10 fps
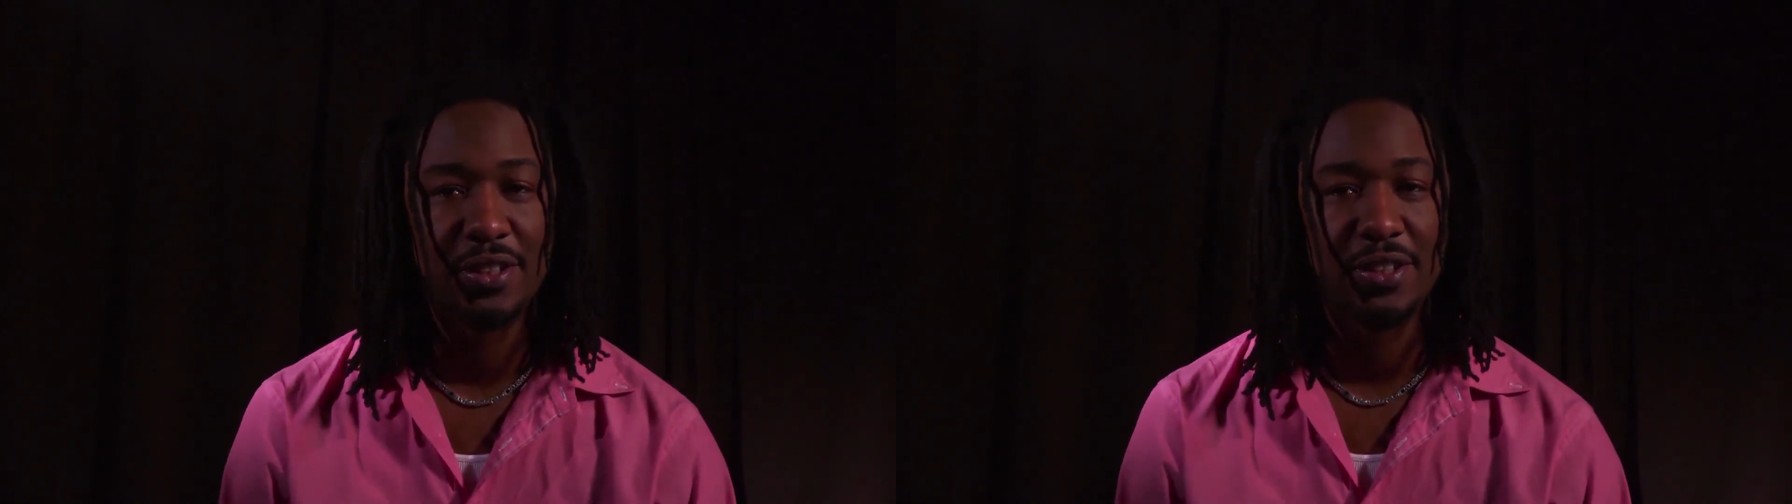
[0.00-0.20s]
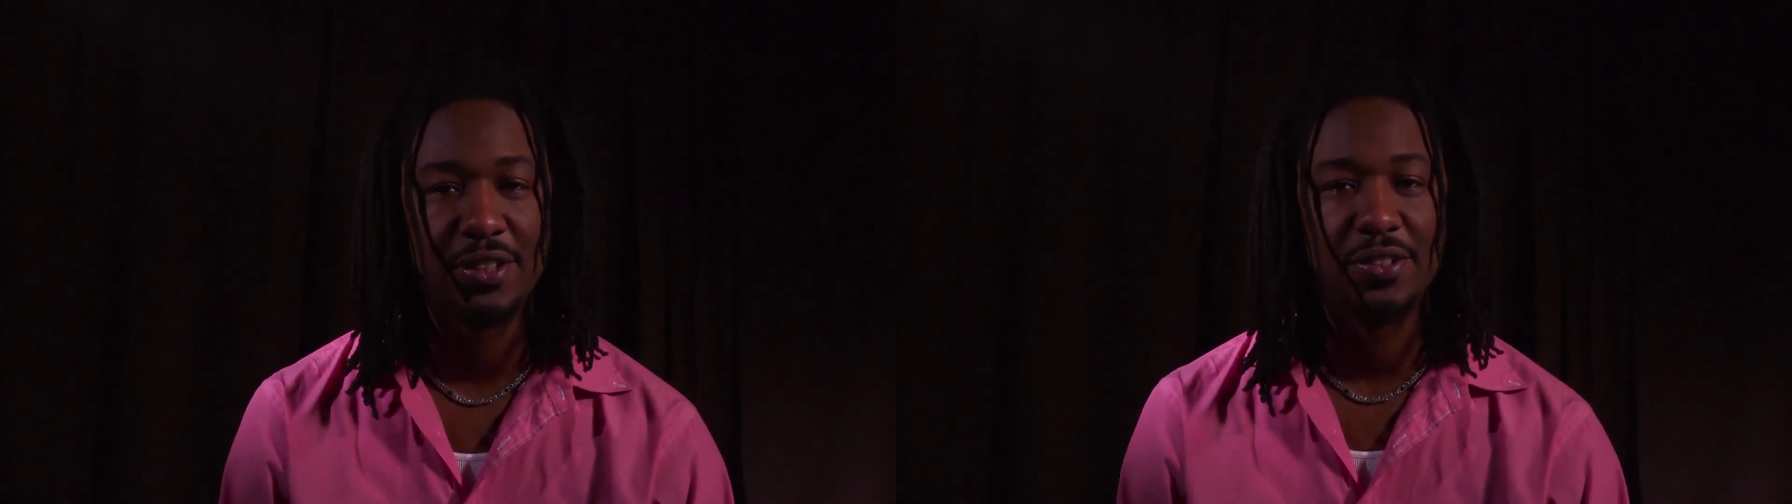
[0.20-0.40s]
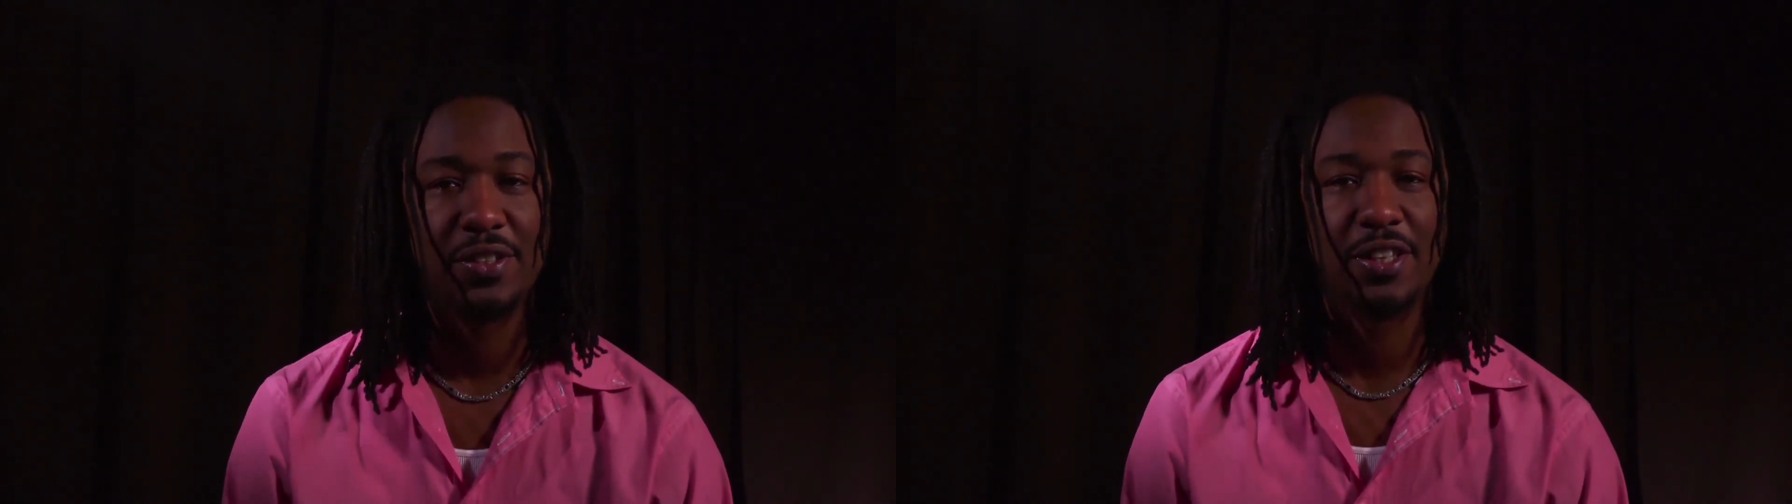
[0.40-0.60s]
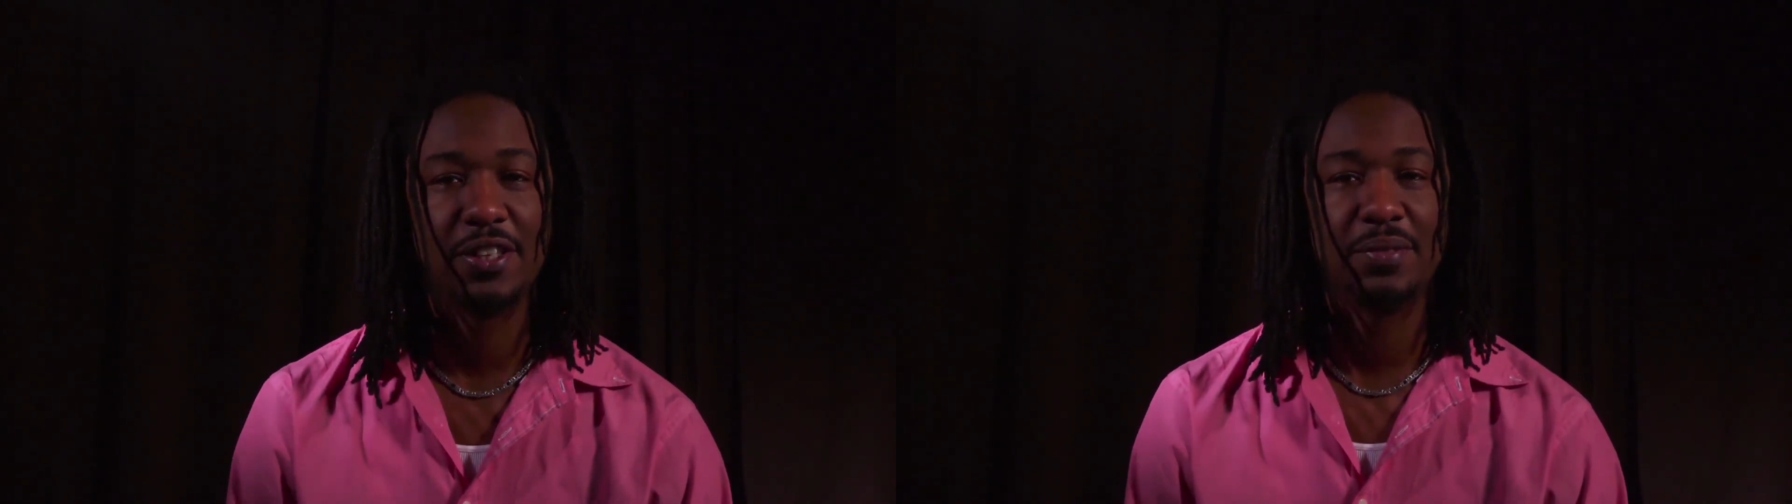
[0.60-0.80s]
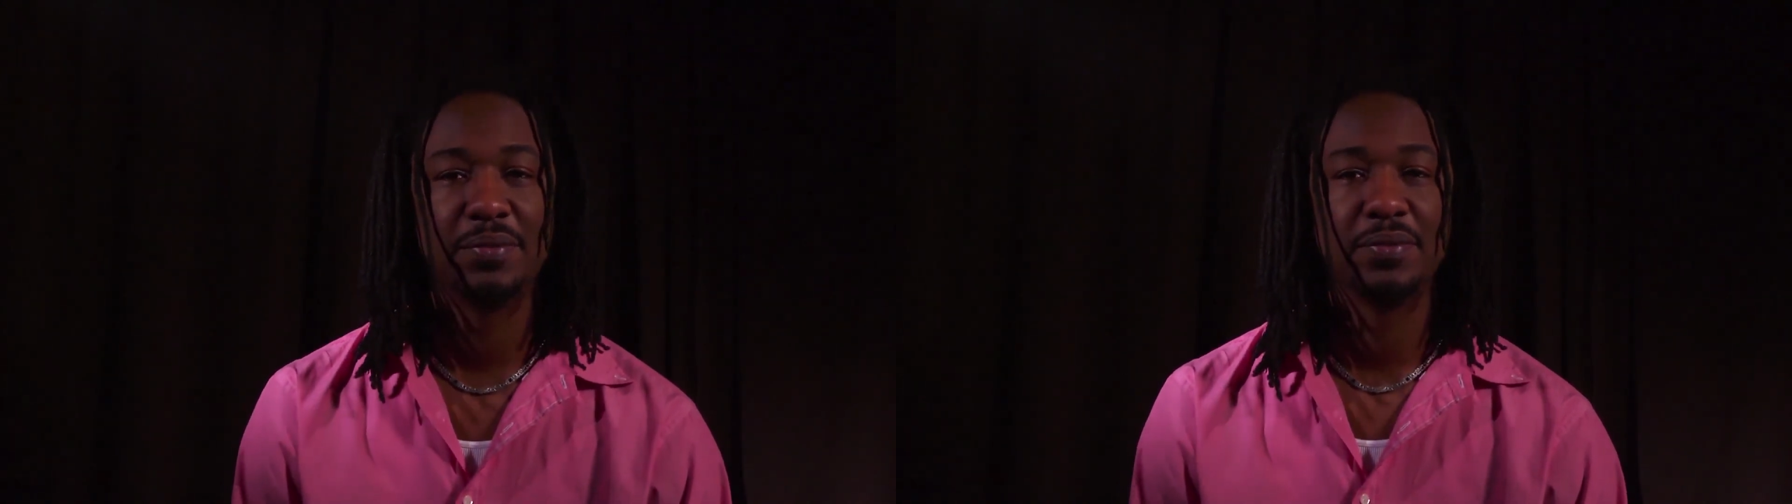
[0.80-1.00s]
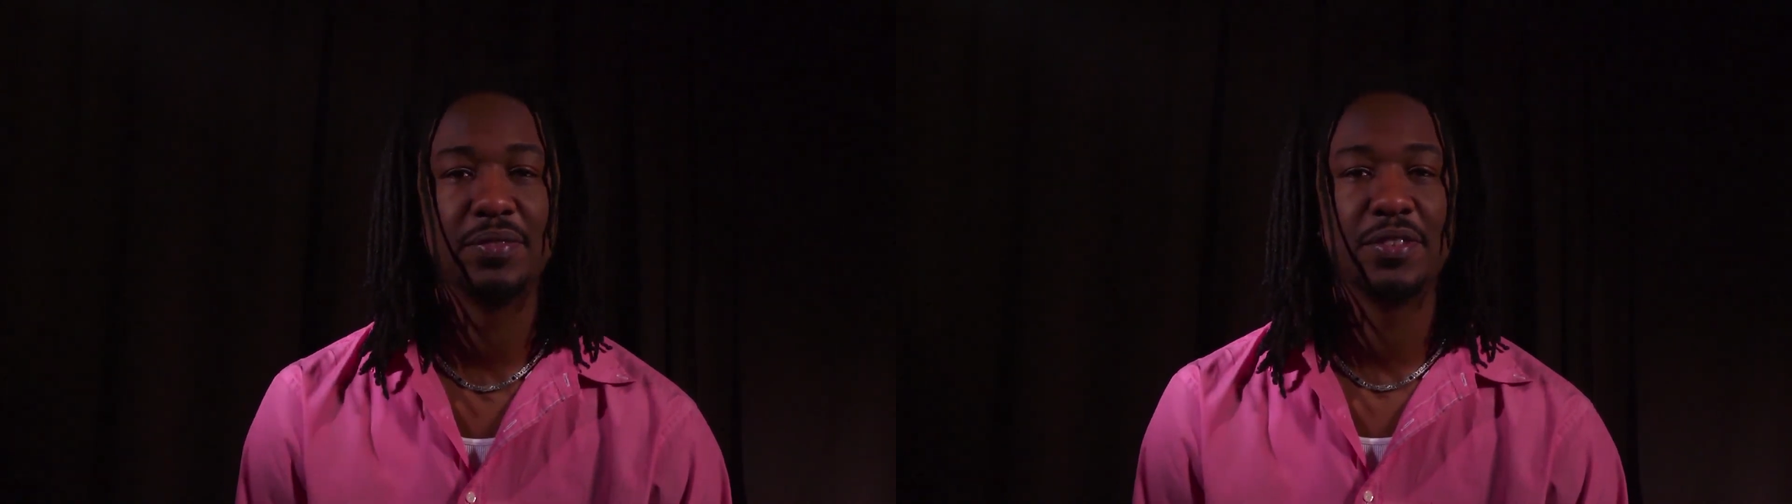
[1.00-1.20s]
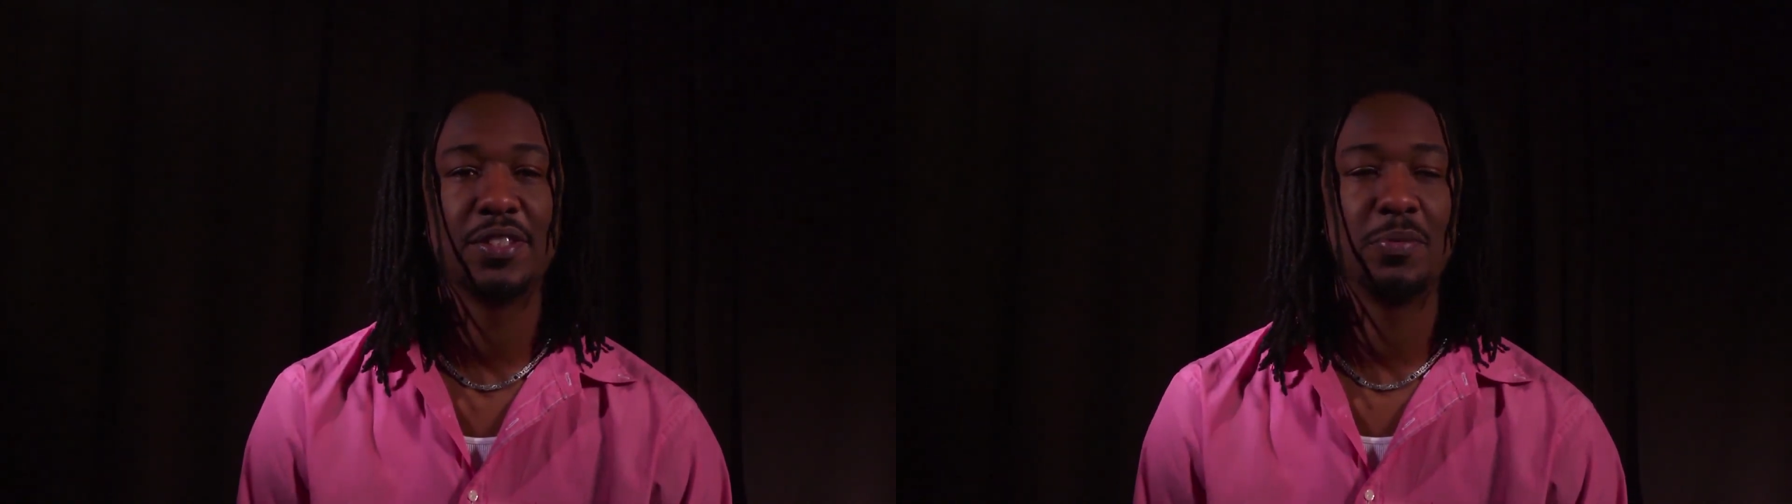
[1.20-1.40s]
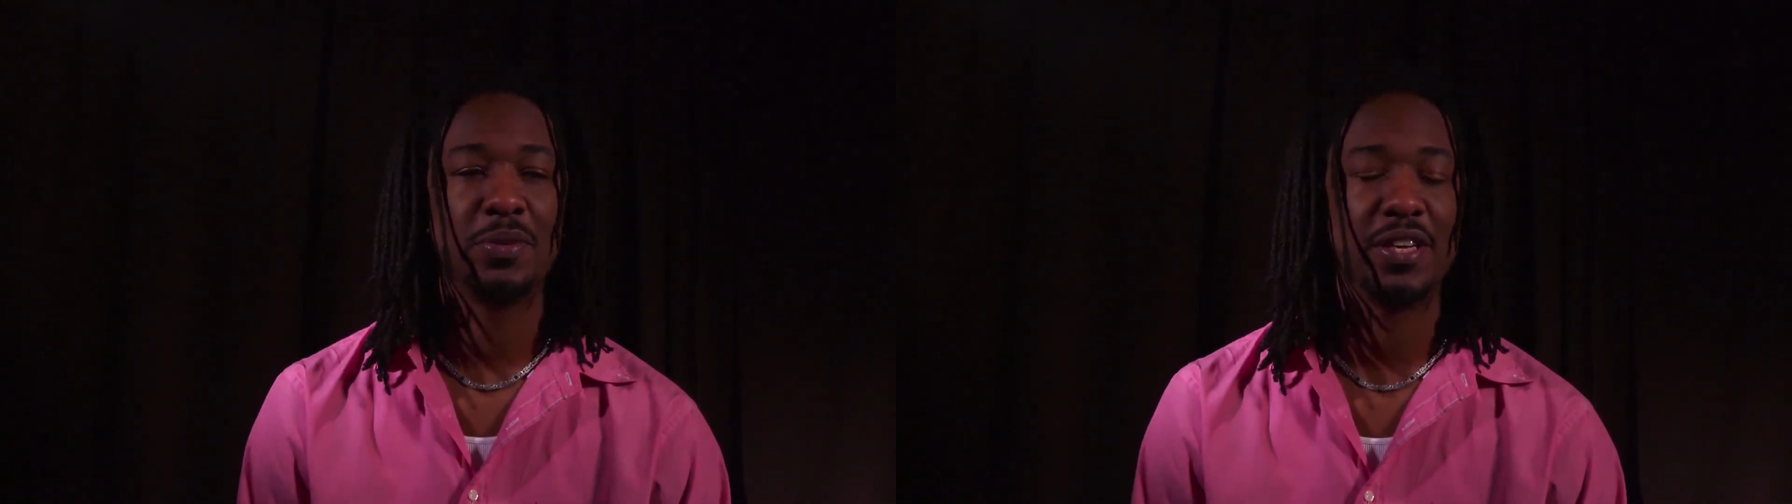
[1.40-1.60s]
You know, um,
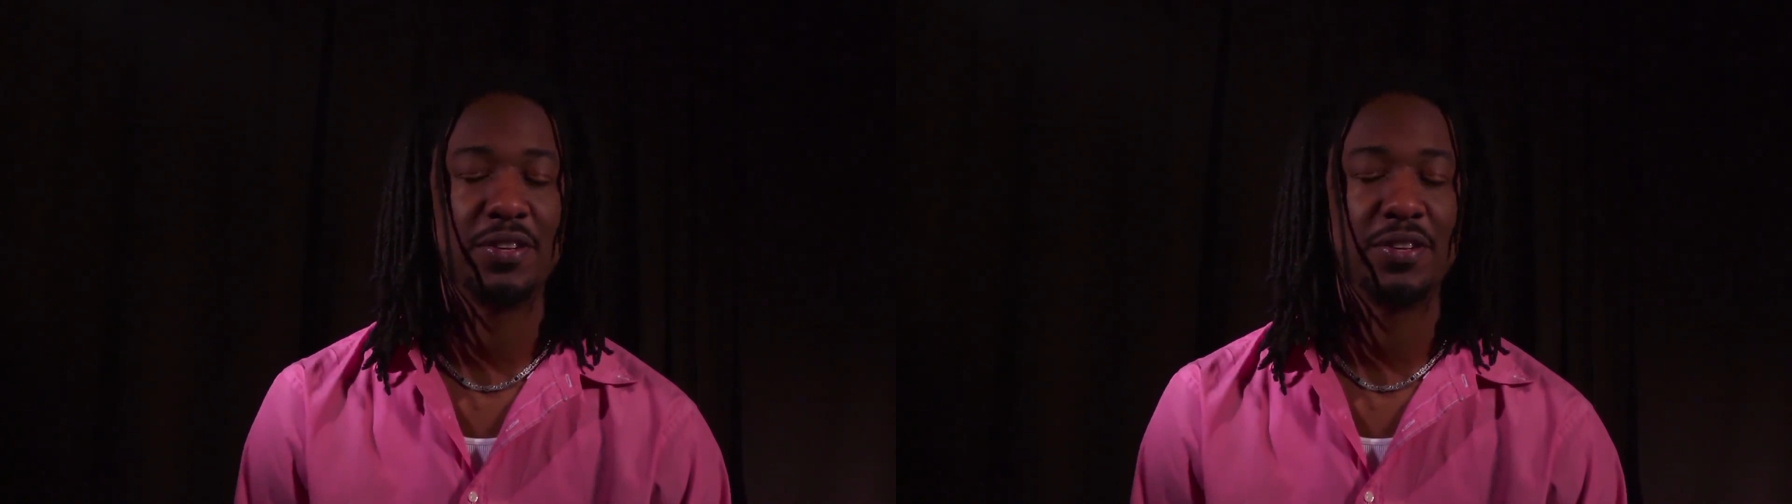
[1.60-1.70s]
should be an